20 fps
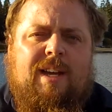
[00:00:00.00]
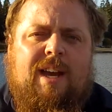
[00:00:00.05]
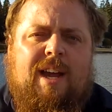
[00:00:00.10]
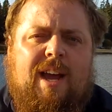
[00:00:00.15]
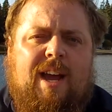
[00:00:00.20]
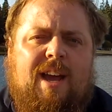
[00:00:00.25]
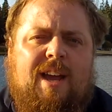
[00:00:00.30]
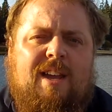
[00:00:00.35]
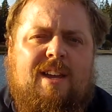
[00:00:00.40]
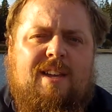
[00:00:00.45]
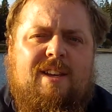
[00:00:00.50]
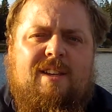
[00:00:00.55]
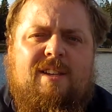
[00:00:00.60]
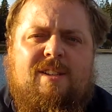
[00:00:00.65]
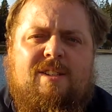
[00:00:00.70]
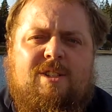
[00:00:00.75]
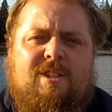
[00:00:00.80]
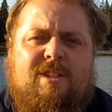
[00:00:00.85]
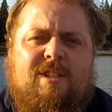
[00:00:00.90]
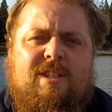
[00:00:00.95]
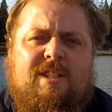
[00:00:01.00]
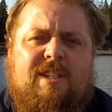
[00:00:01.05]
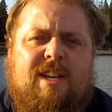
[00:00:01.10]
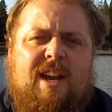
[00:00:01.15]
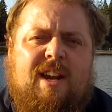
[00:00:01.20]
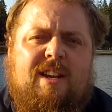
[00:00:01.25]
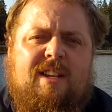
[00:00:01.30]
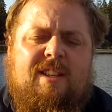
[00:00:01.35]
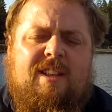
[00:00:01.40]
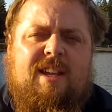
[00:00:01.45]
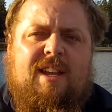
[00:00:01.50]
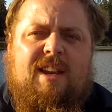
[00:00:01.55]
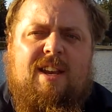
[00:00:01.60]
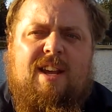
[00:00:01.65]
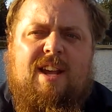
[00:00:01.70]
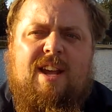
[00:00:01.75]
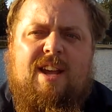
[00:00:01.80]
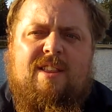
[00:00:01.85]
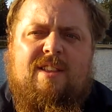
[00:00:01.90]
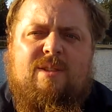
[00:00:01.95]
I just decided
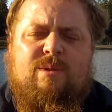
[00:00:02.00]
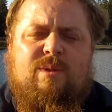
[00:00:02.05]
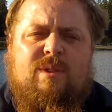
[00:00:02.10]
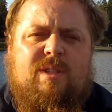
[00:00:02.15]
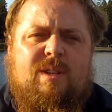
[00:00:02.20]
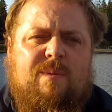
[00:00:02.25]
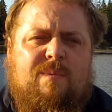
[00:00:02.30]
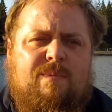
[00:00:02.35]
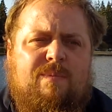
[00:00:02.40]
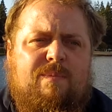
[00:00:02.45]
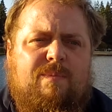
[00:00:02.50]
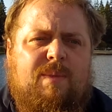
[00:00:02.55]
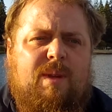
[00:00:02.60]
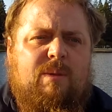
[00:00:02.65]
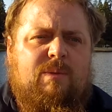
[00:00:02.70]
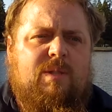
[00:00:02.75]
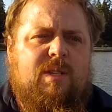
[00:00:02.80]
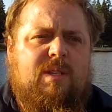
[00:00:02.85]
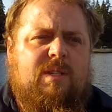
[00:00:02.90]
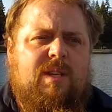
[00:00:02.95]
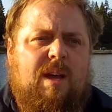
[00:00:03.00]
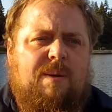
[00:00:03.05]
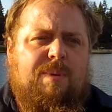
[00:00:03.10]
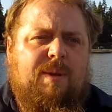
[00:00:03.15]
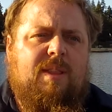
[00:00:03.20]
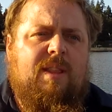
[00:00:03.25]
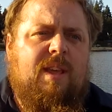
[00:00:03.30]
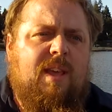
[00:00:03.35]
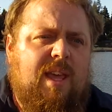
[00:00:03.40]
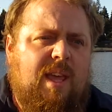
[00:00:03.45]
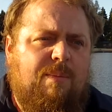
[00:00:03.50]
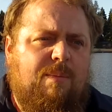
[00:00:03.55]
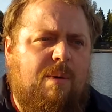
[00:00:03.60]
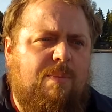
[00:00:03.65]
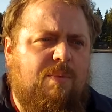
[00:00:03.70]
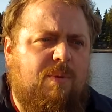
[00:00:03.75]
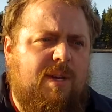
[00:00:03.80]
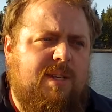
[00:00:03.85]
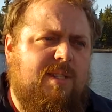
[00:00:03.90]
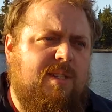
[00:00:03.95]
that this was something, it was a topic that came
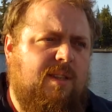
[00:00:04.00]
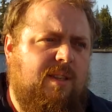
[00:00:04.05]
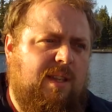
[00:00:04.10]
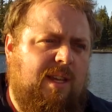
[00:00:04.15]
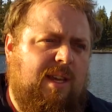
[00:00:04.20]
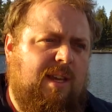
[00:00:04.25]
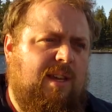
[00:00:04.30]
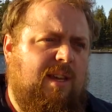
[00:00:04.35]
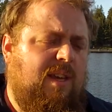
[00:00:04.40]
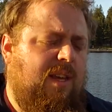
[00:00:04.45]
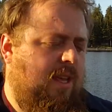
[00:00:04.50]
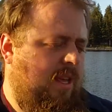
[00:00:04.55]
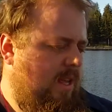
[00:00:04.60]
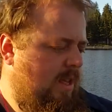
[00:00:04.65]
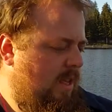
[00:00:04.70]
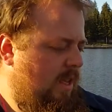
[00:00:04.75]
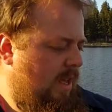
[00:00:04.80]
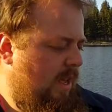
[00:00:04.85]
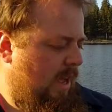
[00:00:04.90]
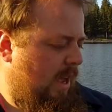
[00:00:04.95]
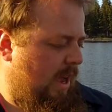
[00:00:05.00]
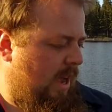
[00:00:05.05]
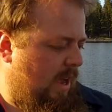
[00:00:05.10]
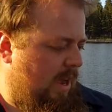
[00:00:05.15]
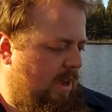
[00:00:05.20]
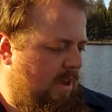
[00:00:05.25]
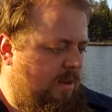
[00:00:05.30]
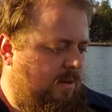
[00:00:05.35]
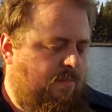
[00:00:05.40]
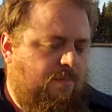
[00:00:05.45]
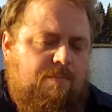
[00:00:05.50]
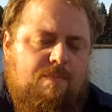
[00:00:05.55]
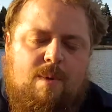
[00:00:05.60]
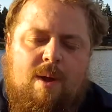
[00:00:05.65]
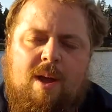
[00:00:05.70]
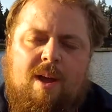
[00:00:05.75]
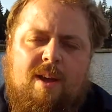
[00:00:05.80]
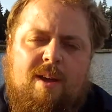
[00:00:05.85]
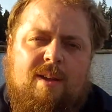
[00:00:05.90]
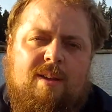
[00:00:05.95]
up recently. Some
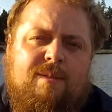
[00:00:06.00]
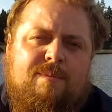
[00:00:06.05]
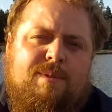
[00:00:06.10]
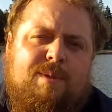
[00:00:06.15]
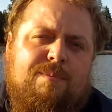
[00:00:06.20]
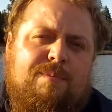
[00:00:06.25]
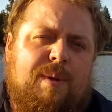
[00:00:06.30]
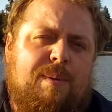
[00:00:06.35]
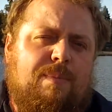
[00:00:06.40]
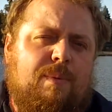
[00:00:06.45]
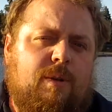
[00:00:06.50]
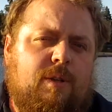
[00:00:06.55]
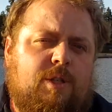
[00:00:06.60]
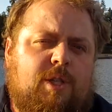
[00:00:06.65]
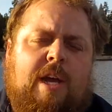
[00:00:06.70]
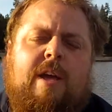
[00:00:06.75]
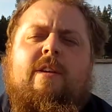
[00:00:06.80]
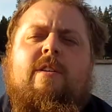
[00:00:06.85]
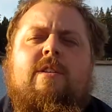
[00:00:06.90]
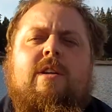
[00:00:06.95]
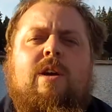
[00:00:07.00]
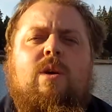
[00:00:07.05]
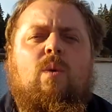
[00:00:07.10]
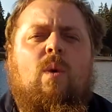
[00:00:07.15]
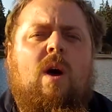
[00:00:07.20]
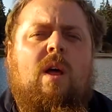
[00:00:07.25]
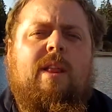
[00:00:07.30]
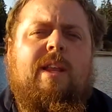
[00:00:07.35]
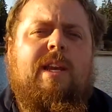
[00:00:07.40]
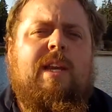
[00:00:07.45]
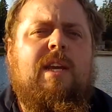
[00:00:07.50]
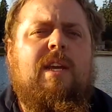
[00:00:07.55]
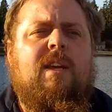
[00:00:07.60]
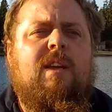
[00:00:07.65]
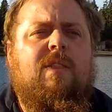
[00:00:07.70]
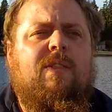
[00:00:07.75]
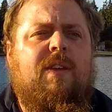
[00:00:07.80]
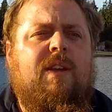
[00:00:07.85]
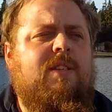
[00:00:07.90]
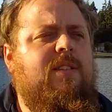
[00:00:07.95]
people challenging quality
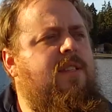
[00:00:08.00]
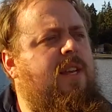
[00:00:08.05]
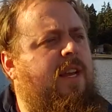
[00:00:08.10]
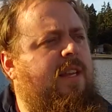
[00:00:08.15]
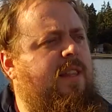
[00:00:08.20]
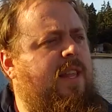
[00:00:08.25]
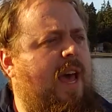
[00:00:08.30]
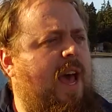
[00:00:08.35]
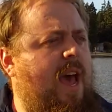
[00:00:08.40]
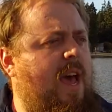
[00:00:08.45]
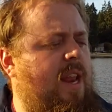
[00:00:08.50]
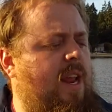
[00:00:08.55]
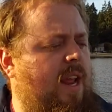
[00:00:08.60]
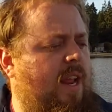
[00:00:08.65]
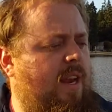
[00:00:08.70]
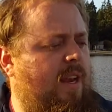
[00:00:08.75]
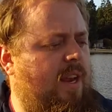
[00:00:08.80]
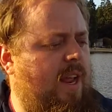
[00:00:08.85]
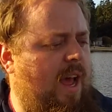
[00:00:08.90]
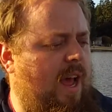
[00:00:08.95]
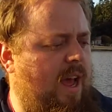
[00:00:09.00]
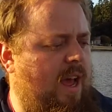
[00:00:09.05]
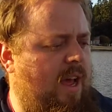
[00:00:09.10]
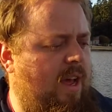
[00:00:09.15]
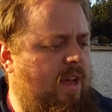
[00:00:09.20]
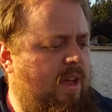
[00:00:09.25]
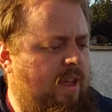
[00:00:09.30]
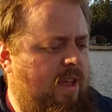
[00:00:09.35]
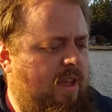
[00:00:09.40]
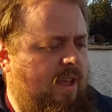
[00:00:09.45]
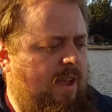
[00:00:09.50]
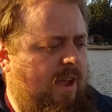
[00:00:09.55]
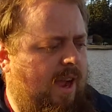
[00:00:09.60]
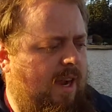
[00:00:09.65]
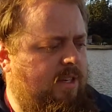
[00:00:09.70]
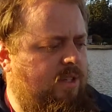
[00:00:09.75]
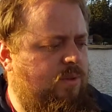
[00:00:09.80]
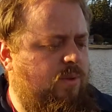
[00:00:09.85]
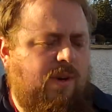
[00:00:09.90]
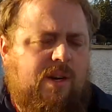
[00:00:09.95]
and things like that, and I
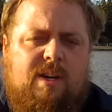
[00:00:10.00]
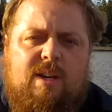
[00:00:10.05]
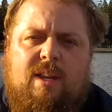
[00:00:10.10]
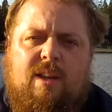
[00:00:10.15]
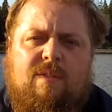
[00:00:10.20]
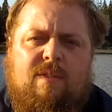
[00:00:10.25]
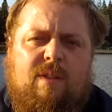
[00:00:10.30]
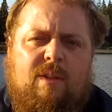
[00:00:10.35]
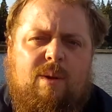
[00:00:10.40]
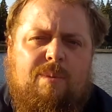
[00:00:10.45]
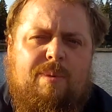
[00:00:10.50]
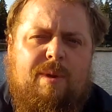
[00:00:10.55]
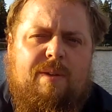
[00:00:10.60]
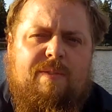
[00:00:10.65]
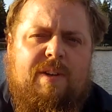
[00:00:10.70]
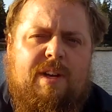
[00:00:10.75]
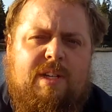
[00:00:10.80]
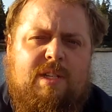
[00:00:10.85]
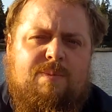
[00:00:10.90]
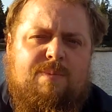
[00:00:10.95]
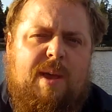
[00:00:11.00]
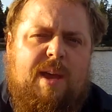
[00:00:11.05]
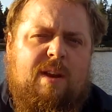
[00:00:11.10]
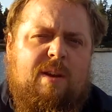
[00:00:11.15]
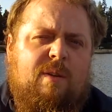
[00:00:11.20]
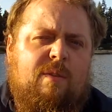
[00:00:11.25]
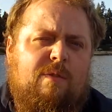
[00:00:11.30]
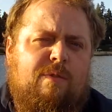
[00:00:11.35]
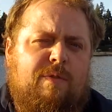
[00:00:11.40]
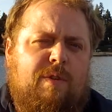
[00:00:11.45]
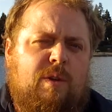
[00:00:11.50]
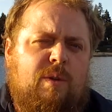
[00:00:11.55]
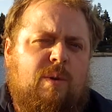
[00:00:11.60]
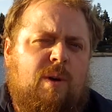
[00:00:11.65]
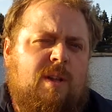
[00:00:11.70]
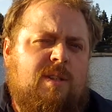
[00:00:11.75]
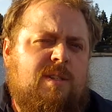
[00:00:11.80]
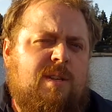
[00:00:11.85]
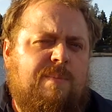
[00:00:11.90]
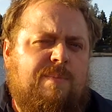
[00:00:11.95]
just wanted to give a little bit of an expanded review
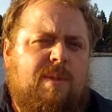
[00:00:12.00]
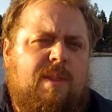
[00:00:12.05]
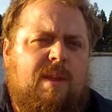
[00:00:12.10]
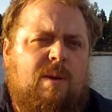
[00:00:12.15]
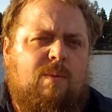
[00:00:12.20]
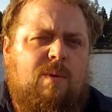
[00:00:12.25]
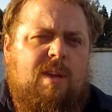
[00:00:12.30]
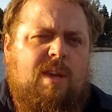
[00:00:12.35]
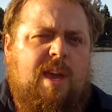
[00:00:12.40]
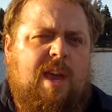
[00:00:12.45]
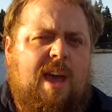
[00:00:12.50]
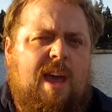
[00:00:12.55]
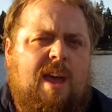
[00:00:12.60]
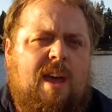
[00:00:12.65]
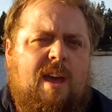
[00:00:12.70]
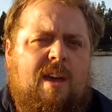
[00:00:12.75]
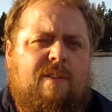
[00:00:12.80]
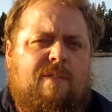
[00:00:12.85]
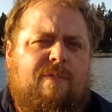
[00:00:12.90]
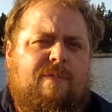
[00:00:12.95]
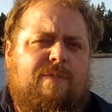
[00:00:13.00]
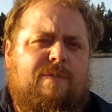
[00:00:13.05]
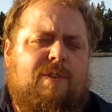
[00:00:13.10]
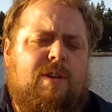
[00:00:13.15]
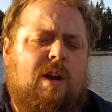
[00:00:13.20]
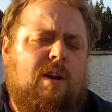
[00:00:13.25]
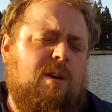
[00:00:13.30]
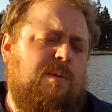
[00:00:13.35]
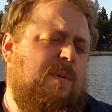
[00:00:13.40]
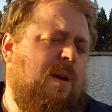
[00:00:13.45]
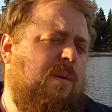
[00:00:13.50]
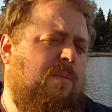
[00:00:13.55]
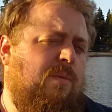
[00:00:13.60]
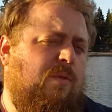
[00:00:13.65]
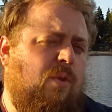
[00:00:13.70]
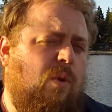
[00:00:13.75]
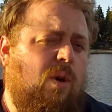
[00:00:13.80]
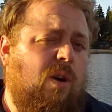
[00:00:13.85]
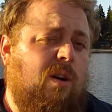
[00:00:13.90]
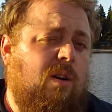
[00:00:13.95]
on something that we have talked about
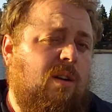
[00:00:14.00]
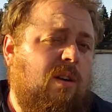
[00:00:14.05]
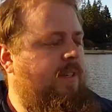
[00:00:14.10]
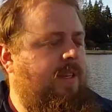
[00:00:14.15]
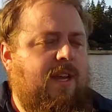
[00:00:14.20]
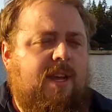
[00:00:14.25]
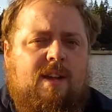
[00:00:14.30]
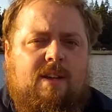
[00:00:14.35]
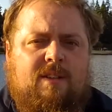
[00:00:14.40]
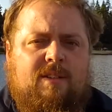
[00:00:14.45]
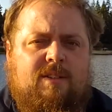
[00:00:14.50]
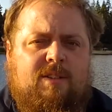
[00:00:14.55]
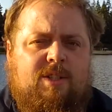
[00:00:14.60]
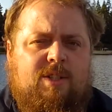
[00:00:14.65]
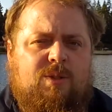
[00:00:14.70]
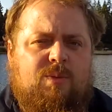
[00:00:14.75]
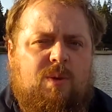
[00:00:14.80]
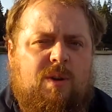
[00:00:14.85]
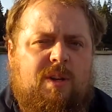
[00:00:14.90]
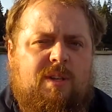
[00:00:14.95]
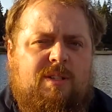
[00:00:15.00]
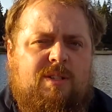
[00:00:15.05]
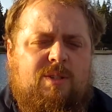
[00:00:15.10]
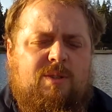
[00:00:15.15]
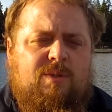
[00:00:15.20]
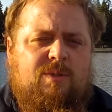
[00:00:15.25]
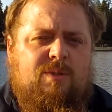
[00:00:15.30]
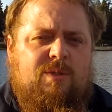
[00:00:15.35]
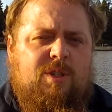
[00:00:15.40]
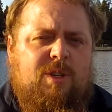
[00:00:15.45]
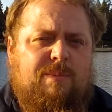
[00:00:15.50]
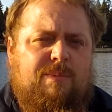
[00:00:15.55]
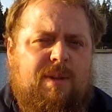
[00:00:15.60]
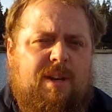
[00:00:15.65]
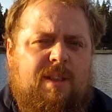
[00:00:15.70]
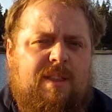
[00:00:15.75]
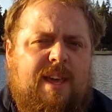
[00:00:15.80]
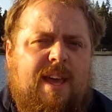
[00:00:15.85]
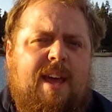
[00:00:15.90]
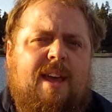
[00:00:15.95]
before. Yeah, just wanted to jump
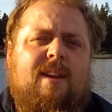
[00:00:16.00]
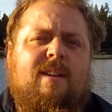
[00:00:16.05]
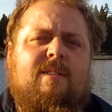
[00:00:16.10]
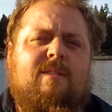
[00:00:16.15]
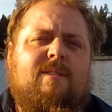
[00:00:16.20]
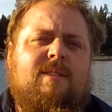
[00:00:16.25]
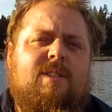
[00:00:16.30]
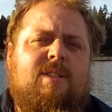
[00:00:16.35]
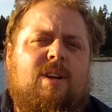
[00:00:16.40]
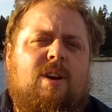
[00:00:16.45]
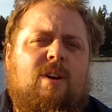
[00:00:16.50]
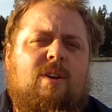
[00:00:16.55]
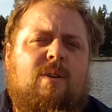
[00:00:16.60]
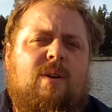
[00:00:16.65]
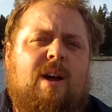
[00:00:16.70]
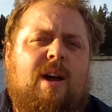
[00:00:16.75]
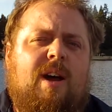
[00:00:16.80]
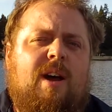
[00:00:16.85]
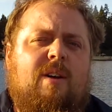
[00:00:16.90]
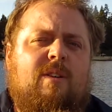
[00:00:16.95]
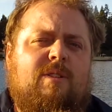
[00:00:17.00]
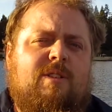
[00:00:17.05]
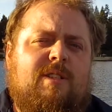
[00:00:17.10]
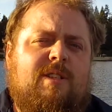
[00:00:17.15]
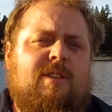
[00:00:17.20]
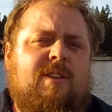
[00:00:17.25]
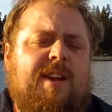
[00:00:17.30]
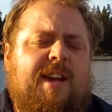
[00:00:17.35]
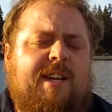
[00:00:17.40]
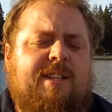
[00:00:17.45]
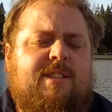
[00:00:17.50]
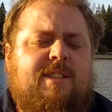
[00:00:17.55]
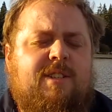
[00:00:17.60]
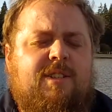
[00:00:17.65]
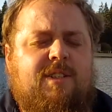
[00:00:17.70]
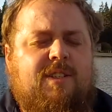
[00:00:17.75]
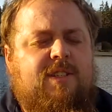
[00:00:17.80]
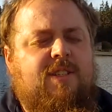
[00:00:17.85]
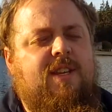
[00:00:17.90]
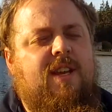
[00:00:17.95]
into that. So we'll see you guys in
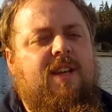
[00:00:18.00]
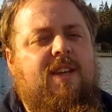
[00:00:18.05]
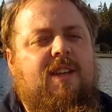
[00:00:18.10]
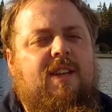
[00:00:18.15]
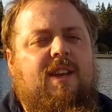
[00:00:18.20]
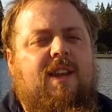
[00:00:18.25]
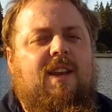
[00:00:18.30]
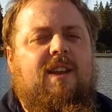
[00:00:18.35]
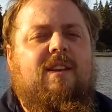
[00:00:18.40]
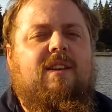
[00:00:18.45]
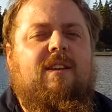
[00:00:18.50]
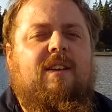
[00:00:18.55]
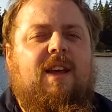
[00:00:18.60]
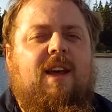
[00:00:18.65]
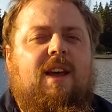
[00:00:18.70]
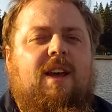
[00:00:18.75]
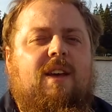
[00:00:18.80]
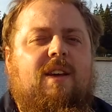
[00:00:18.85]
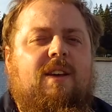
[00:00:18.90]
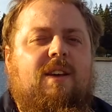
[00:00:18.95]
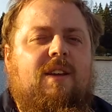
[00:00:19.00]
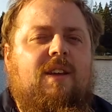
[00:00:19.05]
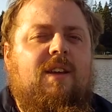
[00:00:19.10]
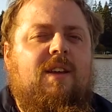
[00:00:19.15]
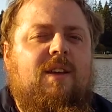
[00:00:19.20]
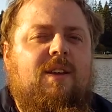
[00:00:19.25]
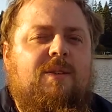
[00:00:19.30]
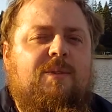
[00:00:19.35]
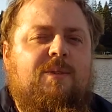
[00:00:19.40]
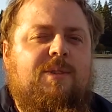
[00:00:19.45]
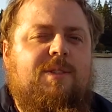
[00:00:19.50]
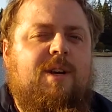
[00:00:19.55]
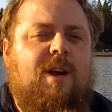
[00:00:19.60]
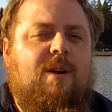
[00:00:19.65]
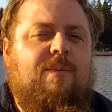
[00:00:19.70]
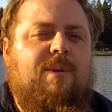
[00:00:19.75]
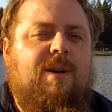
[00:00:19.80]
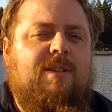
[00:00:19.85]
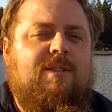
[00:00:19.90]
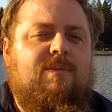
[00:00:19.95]
just a second, and we'll talk
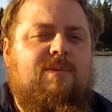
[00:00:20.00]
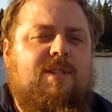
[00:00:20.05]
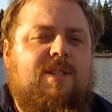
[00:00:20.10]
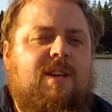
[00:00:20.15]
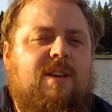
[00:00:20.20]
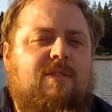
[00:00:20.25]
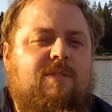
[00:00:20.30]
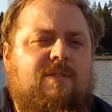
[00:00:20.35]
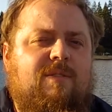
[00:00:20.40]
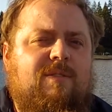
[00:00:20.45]
about some stuff.